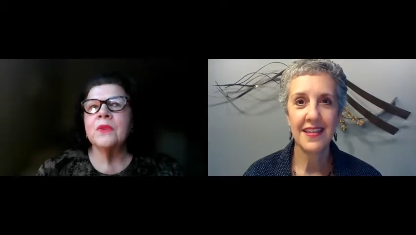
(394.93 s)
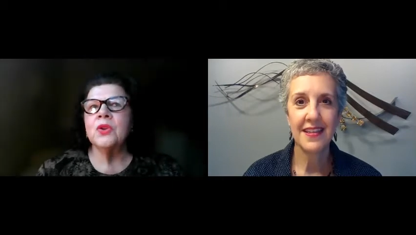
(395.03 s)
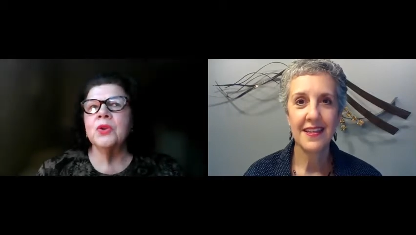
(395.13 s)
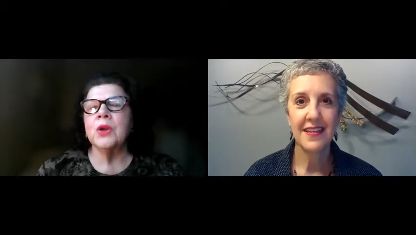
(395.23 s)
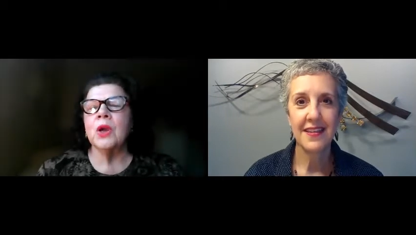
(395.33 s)

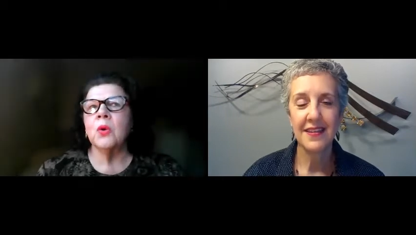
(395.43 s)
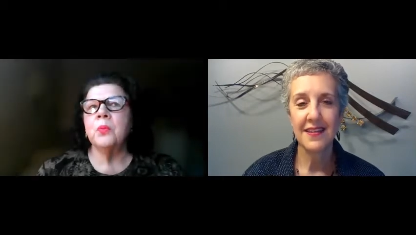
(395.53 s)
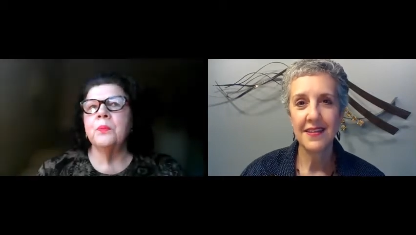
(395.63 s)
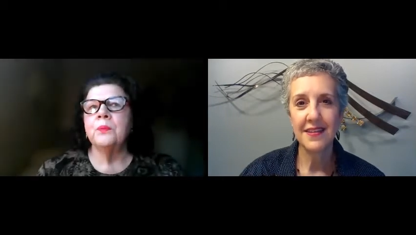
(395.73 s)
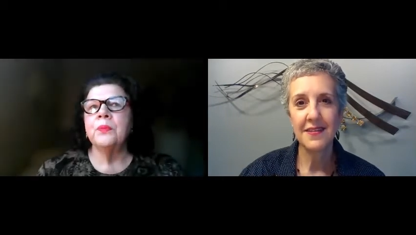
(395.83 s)
Speaker 1: you
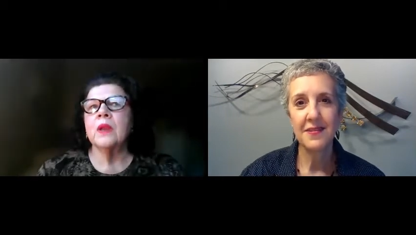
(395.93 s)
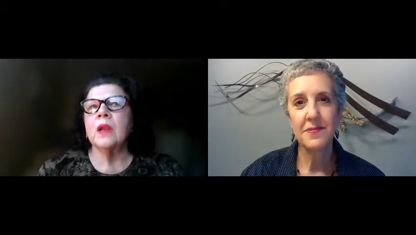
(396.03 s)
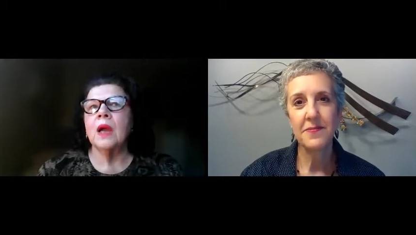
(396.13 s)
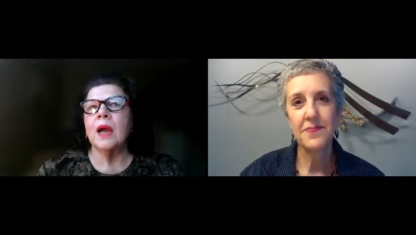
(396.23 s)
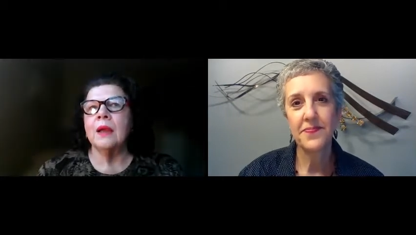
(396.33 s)
know,
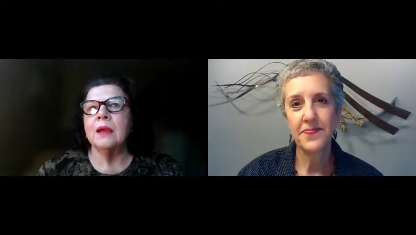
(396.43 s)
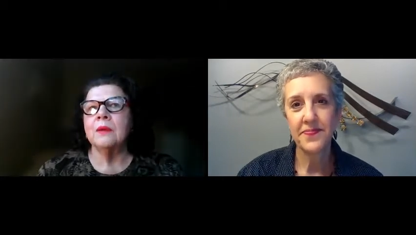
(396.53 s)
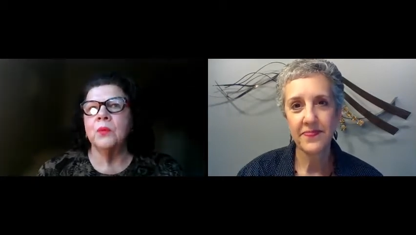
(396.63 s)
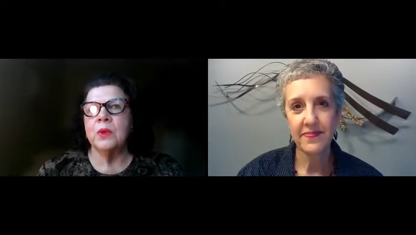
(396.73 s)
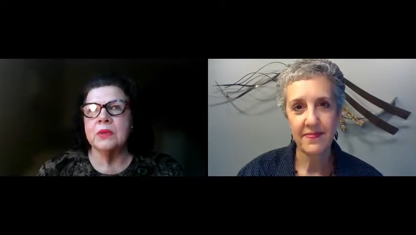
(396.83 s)

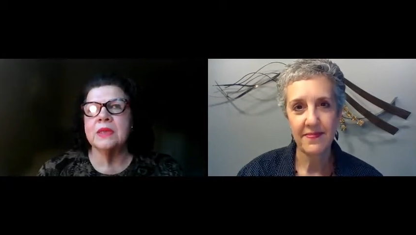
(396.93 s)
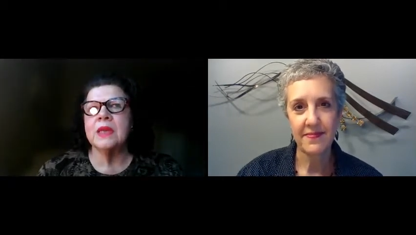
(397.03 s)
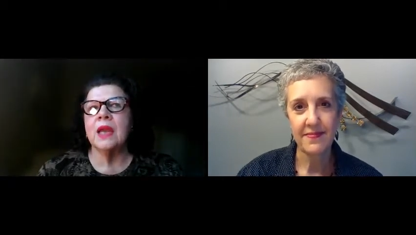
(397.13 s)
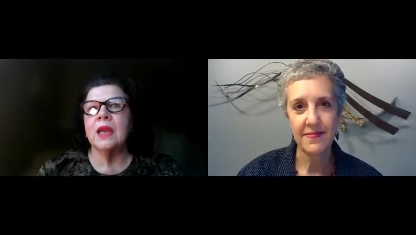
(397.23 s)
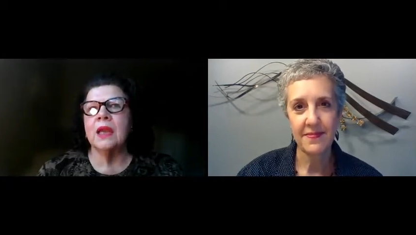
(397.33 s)
I will
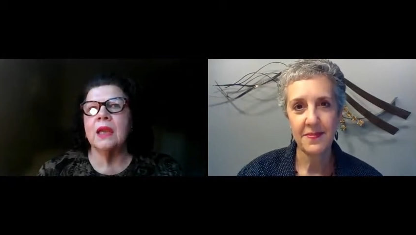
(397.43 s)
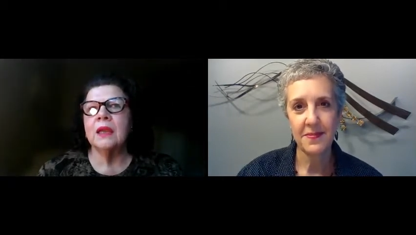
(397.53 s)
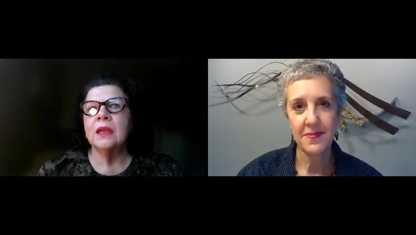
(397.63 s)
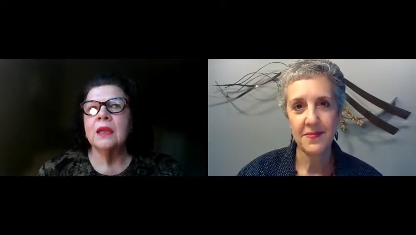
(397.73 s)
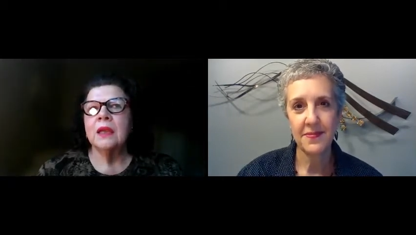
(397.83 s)
say
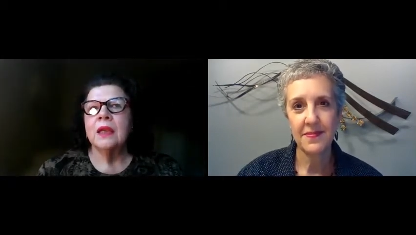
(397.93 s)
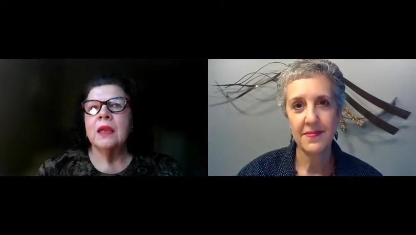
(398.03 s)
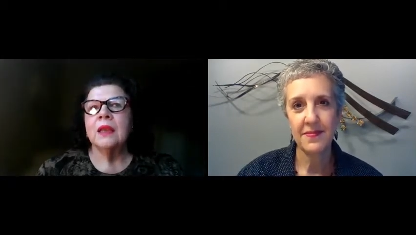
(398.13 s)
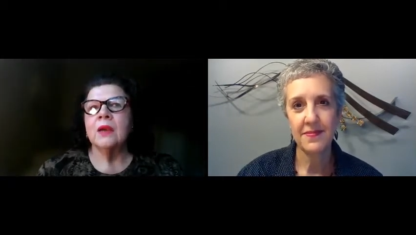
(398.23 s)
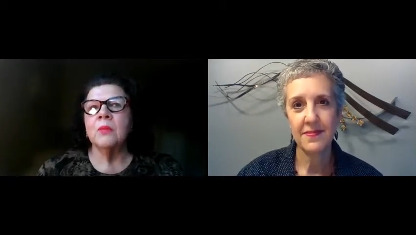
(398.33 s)

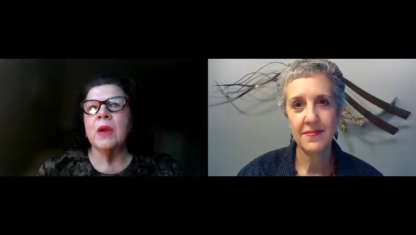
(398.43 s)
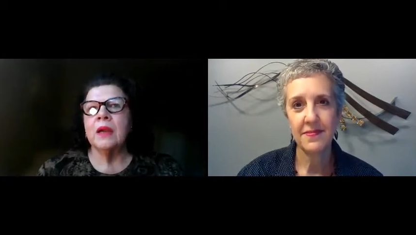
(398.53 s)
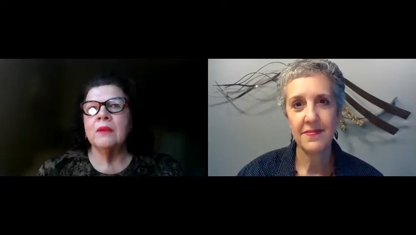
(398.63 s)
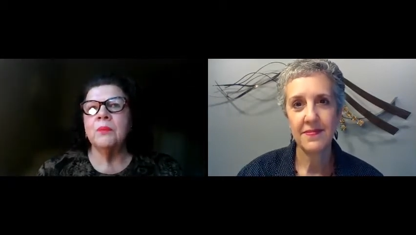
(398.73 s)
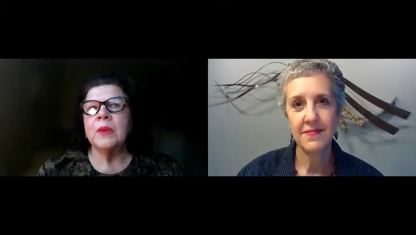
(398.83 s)
there
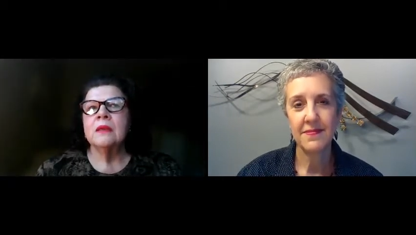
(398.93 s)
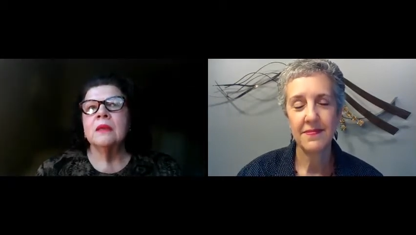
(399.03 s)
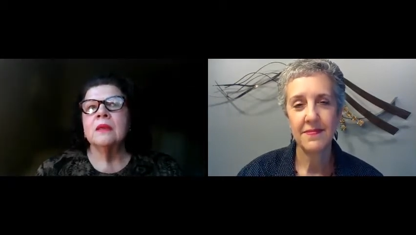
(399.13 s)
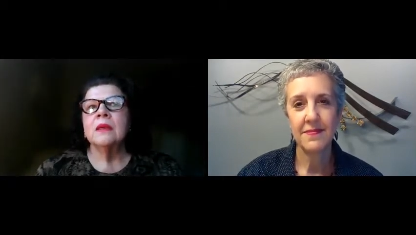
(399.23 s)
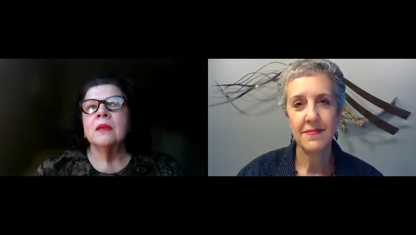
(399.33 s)
might have
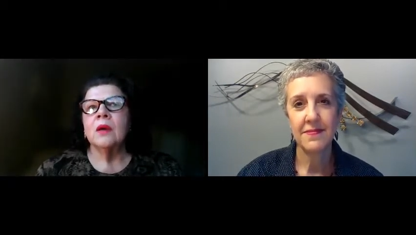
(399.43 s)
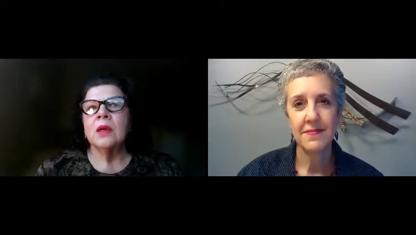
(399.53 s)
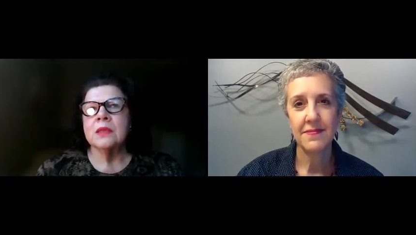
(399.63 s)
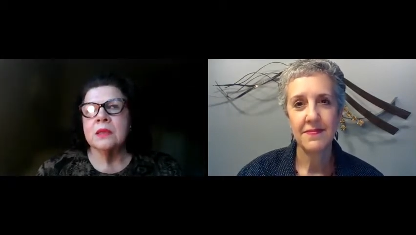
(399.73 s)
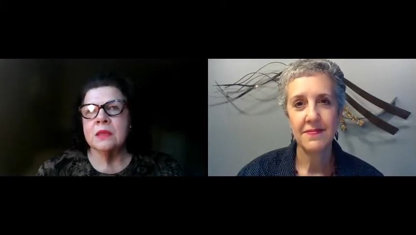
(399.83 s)
been
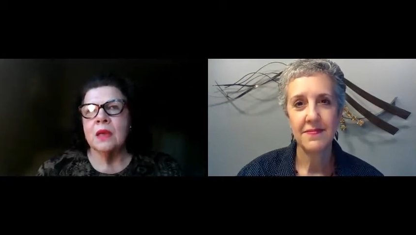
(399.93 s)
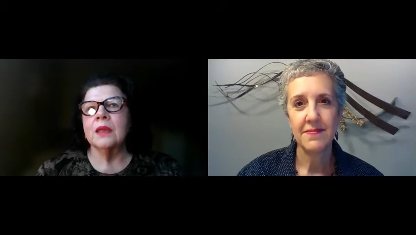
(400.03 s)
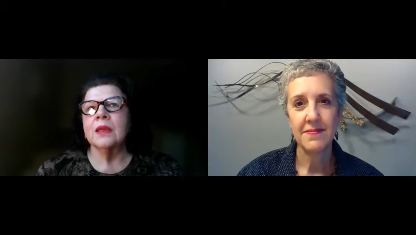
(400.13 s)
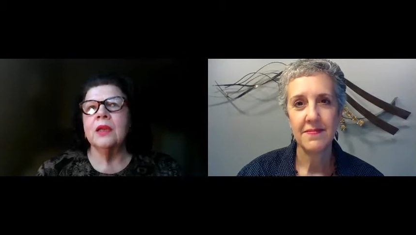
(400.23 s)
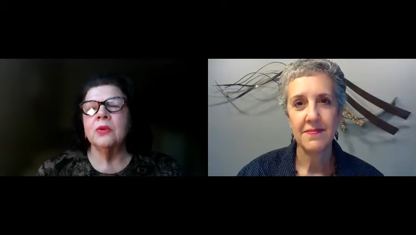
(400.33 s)
a
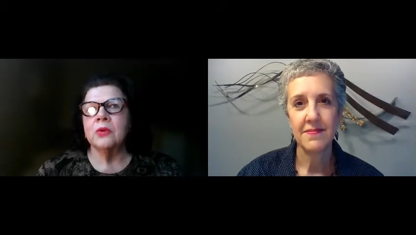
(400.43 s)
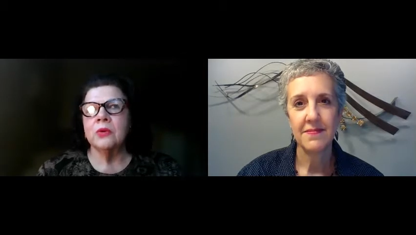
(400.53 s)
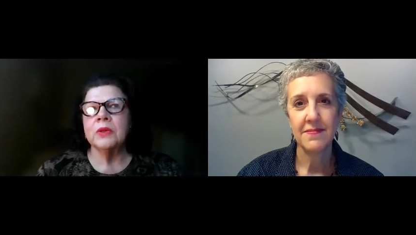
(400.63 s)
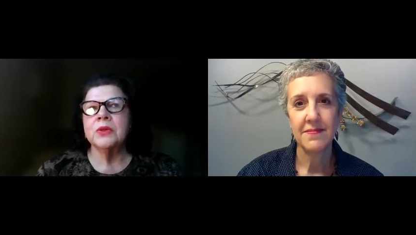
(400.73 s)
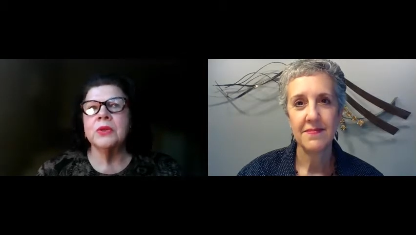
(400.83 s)
leader
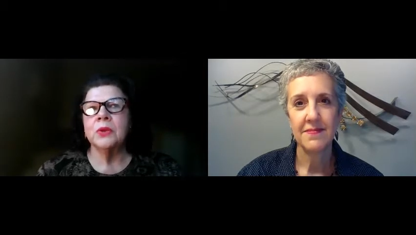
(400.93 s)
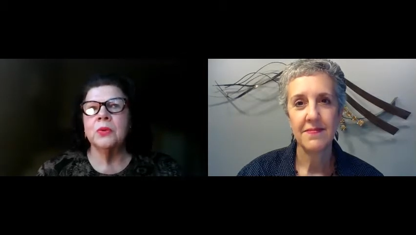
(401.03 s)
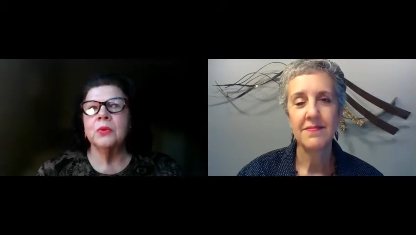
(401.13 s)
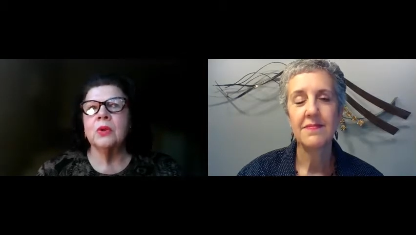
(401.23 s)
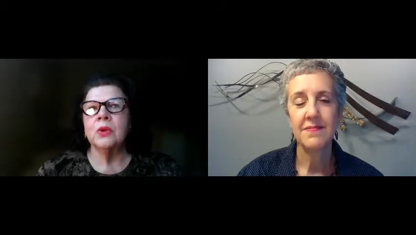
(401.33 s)
or
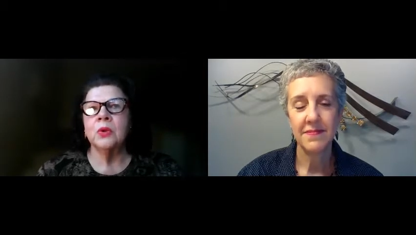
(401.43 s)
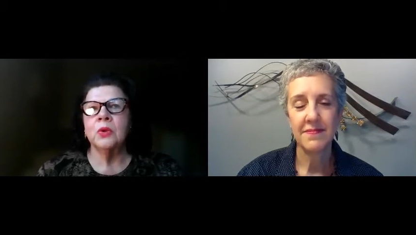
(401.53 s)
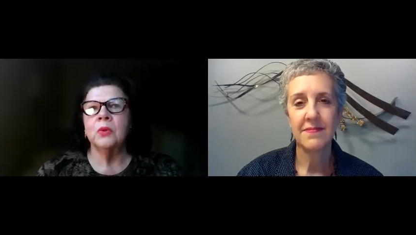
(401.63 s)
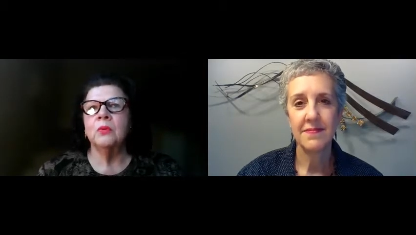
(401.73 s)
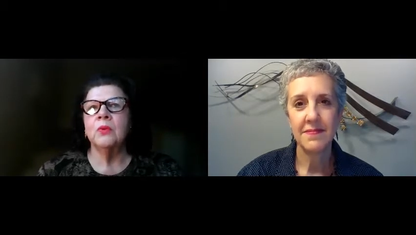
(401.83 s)
two
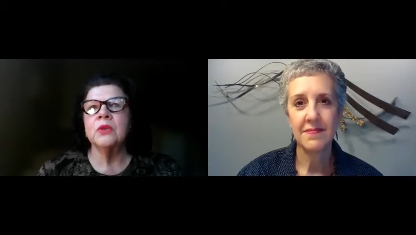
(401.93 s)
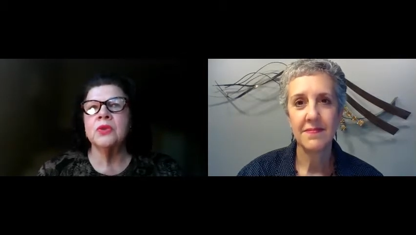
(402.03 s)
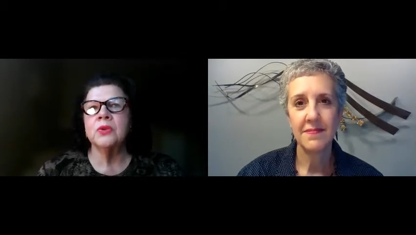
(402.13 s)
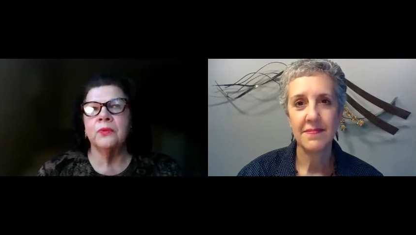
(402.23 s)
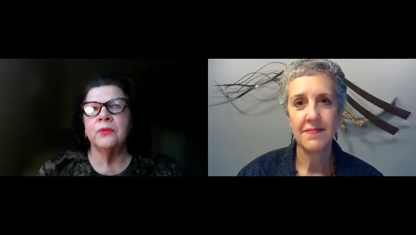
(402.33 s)
who went
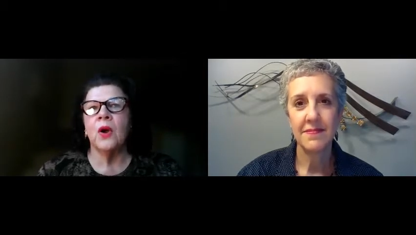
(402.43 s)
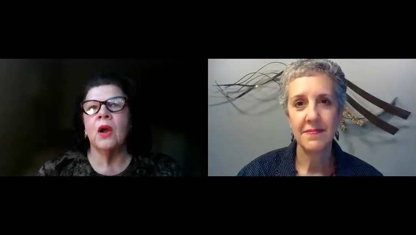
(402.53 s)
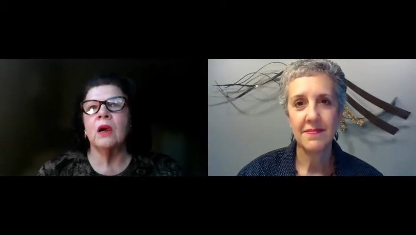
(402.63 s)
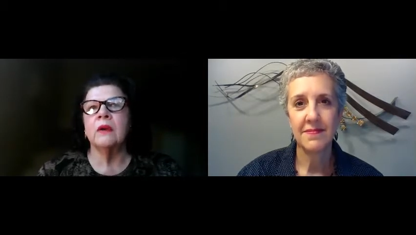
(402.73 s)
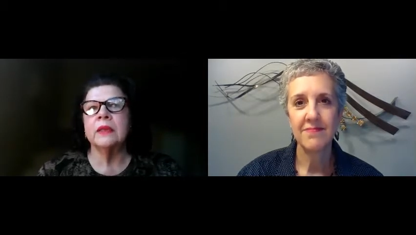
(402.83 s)
too
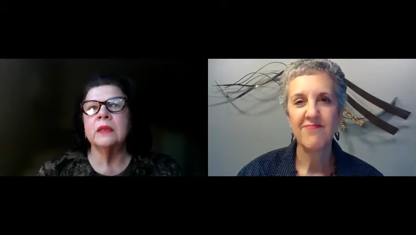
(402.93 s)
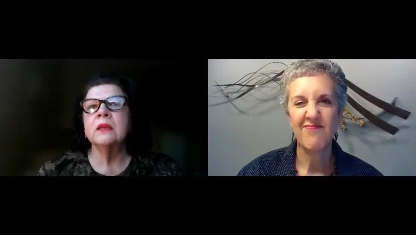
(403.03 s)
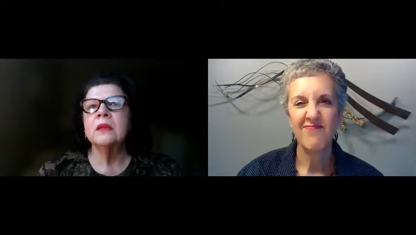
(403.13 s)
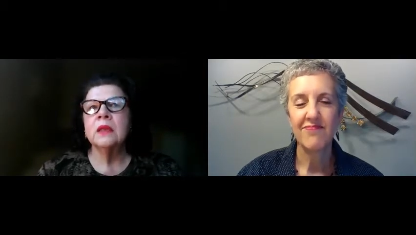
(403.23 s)
far, and